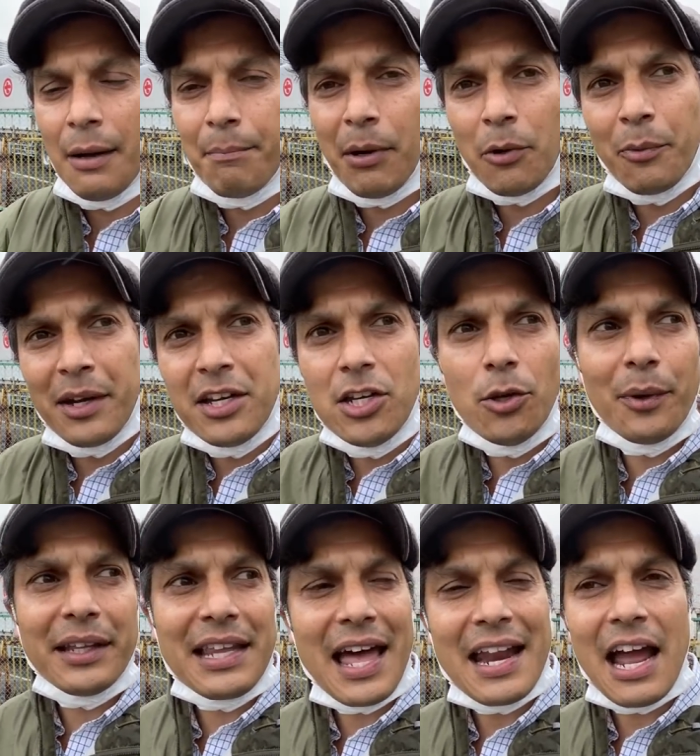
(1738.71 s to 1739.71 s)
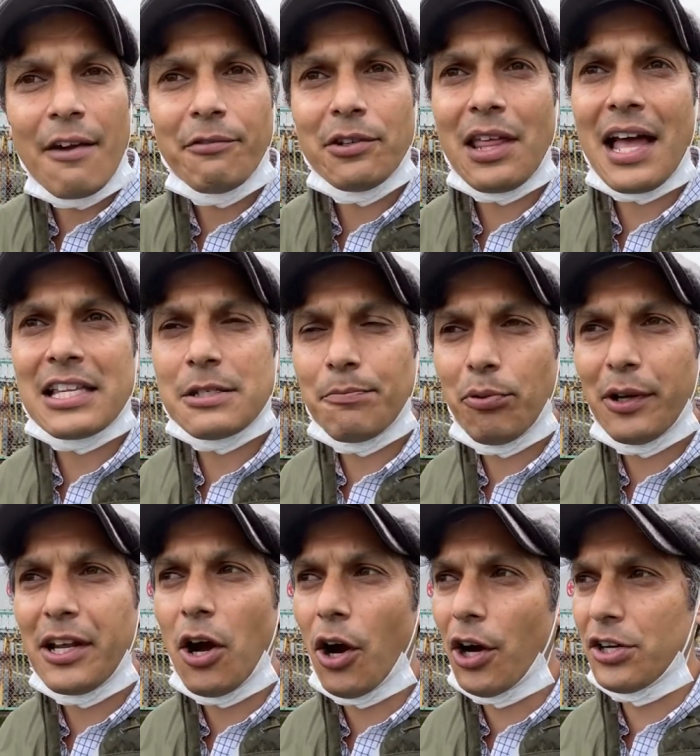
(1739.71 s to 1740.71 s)
But renewing that after that's
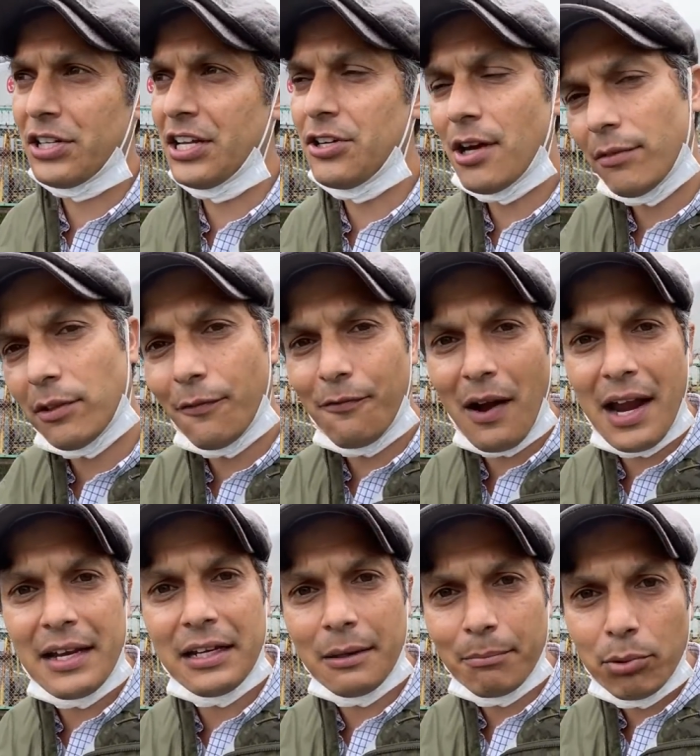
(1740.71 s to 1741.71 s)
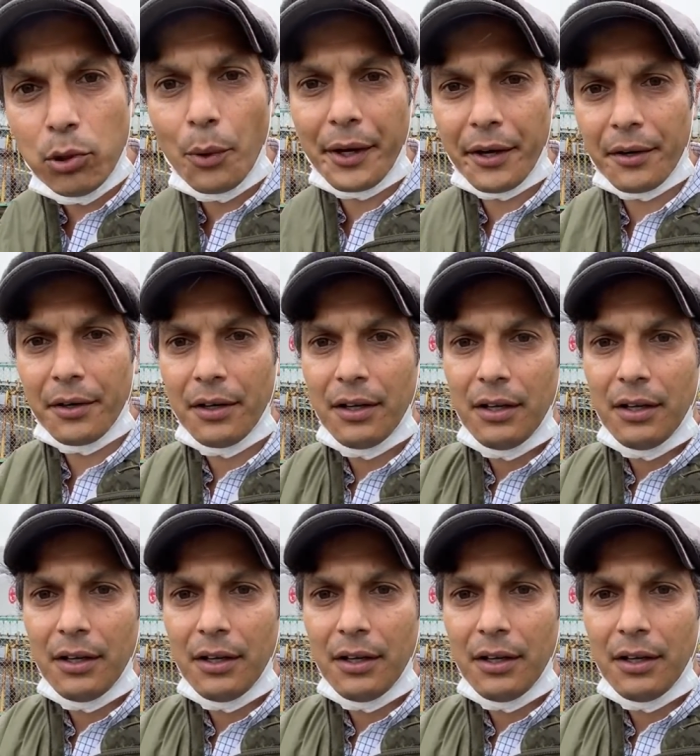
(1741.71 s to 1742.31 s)
pretty hard. Then you have to find an employer.